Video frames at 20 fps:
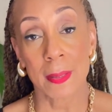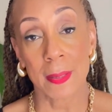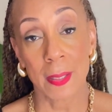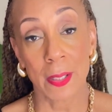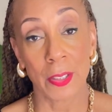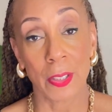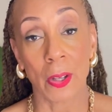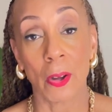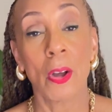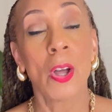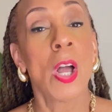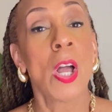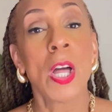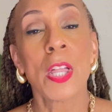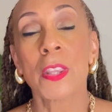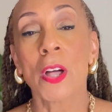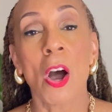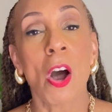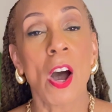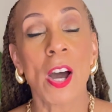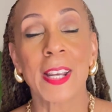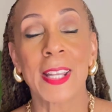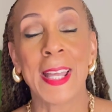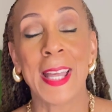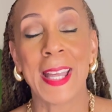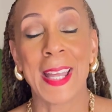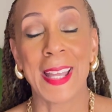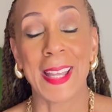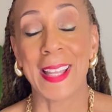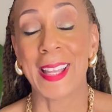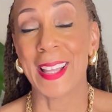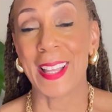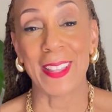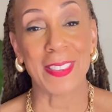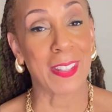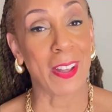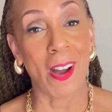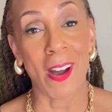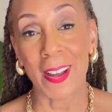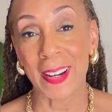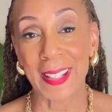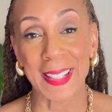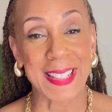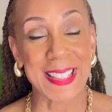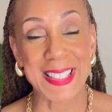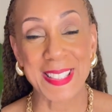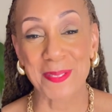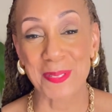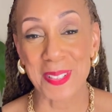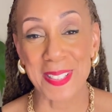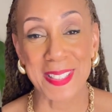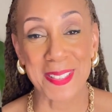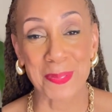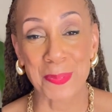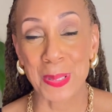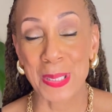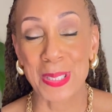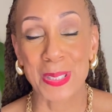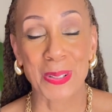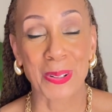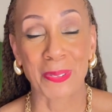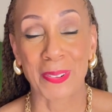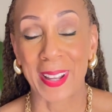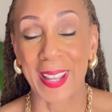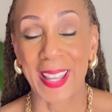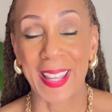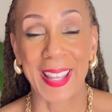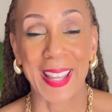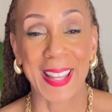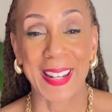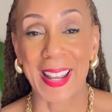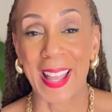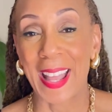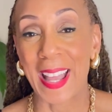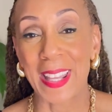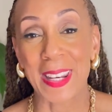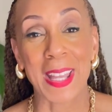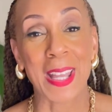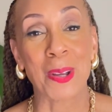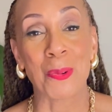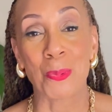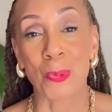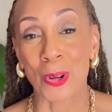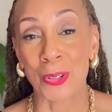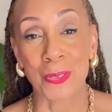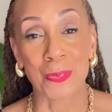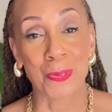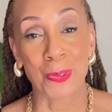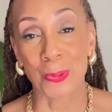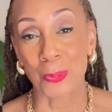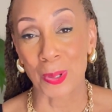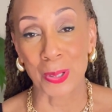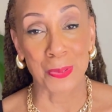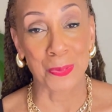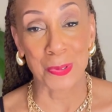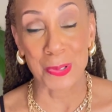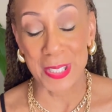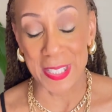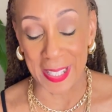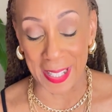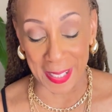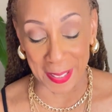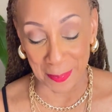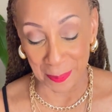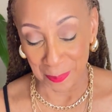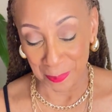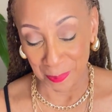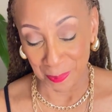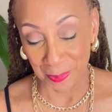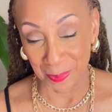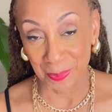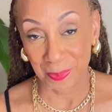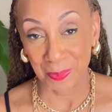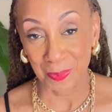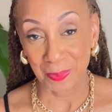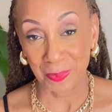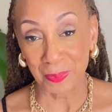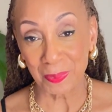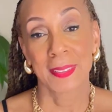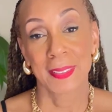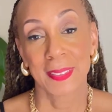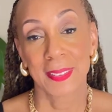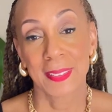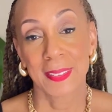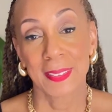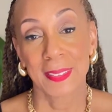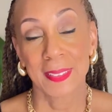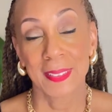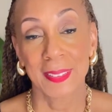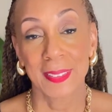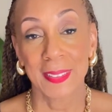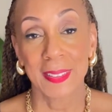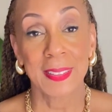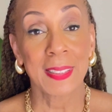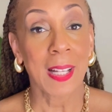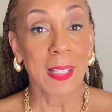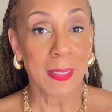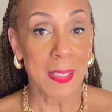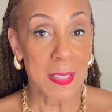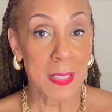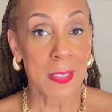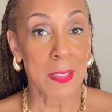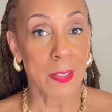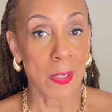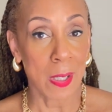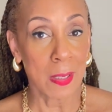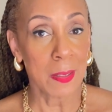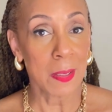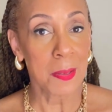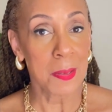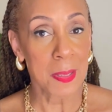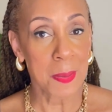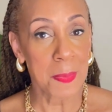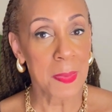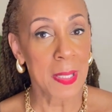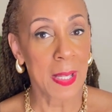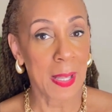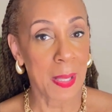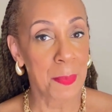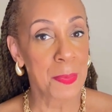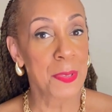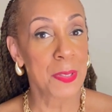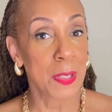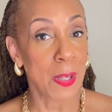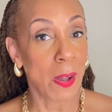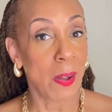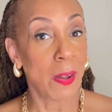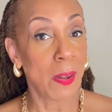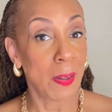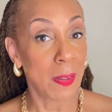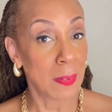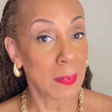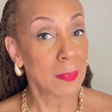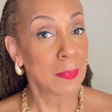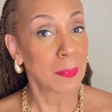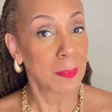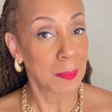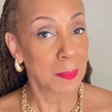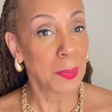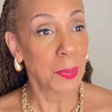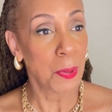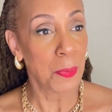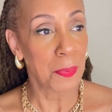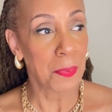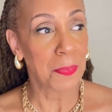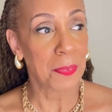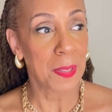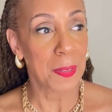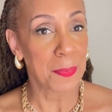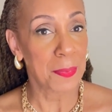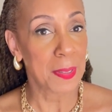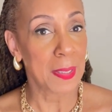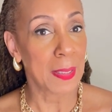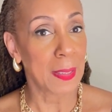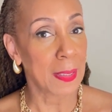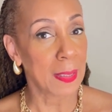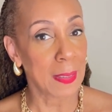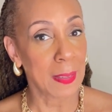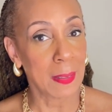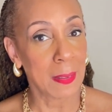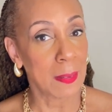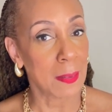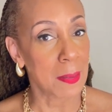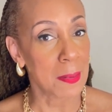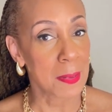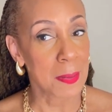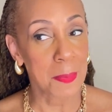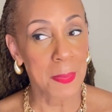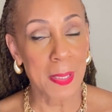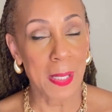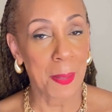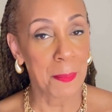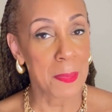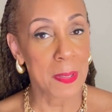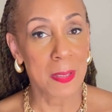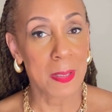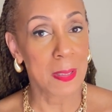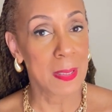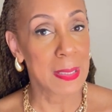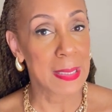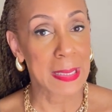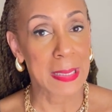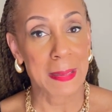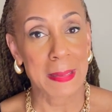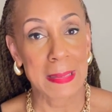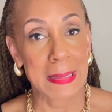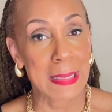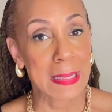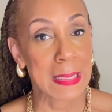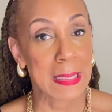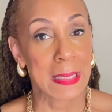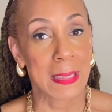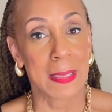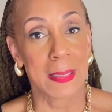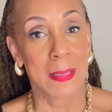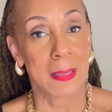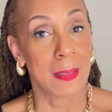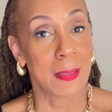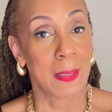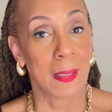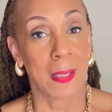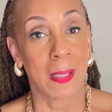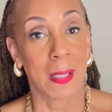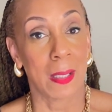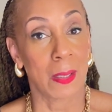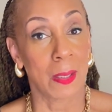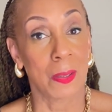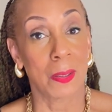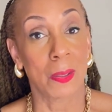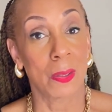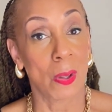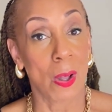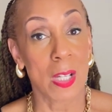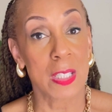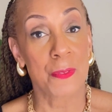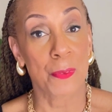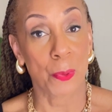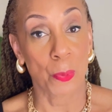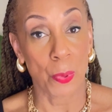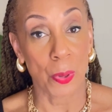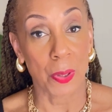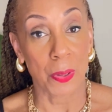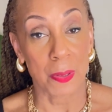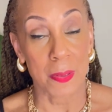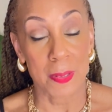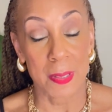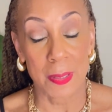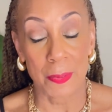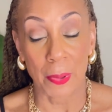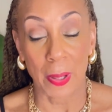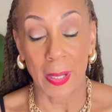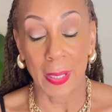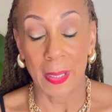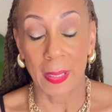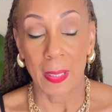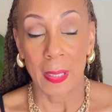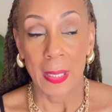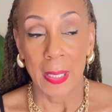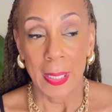There you go. The audience, the audience was great, and I had a wonderful, wonderful time. Now listen, y'all know sometimes y'all over 50, sometimes it's just you get a little lost for words, right?